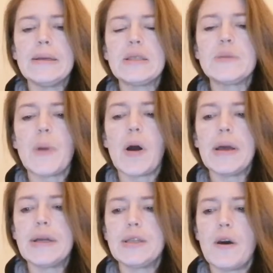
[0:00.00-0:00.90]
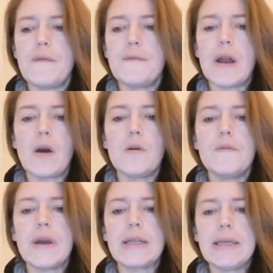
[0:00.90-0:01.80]
inspired her fellow
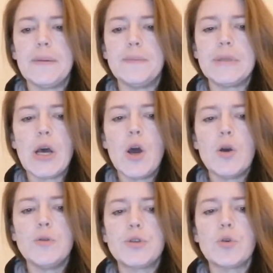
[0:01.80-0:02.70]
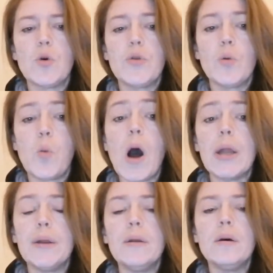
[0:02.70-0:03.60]
victims who saw the
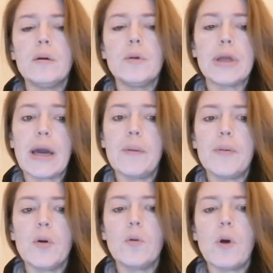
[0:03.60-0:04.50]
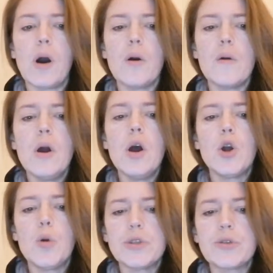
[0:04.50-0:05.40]
one, with a capital O,
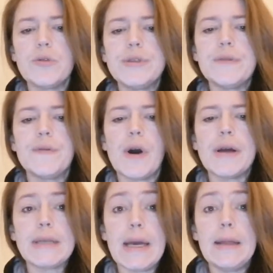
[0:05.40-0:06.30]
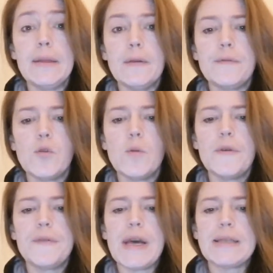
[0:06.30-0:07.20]
who was crucified in the form
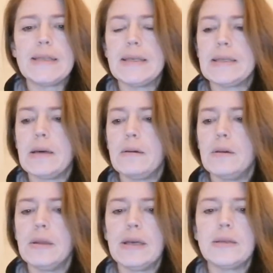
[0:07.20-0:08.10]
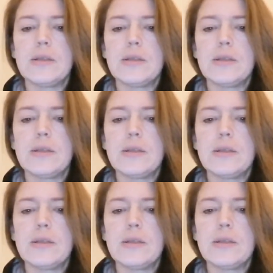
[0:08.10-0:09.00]
of their sister. And that's Church
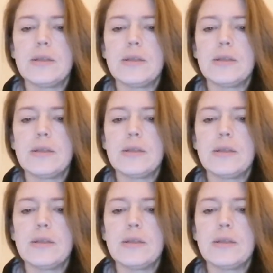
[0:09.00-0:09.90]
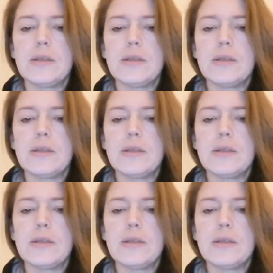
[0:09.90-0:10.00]
History five point one.